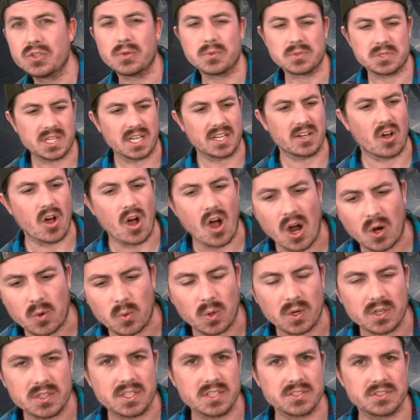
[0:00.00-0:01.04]
It was kind of
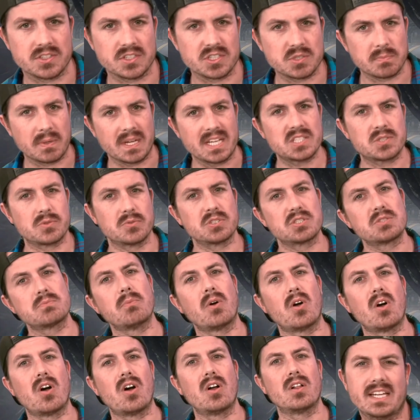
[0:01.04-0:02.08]
awkward because the space was
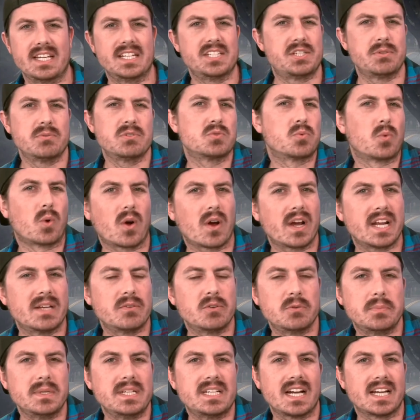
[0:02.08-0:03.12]
small, and she was worried it
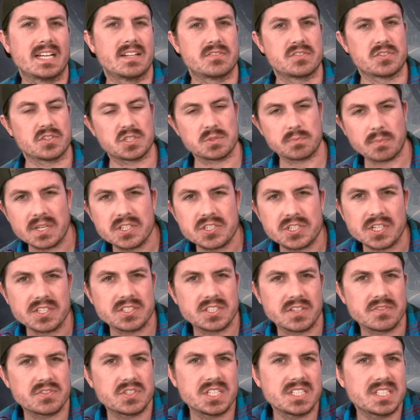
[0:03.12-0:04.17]
would be kind of
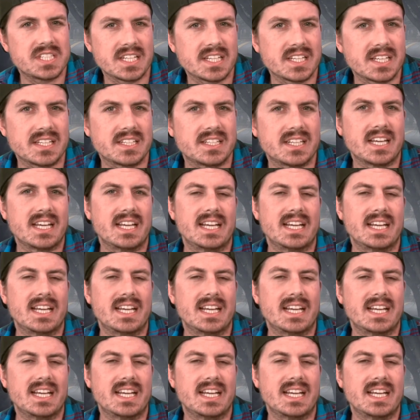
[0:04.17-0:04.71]
suspicious if she did it.